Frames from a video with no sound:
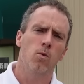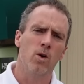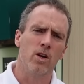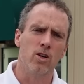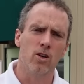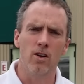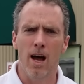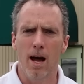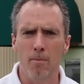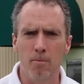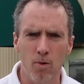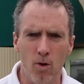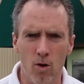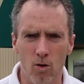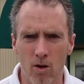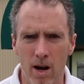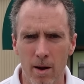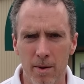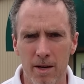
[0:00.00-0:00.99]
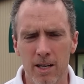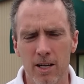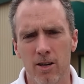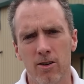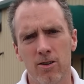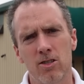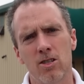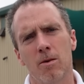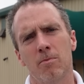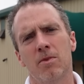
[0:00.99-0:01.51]
we could not program it here.
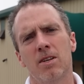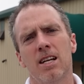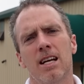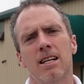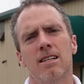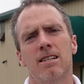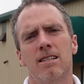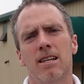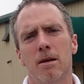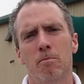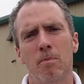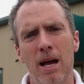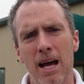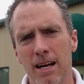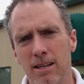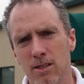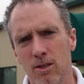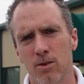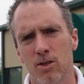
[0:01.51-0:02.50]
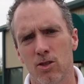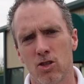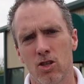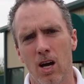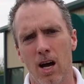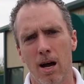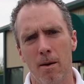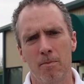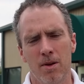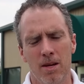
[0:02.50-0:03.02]
It's something he had to take back to his shop,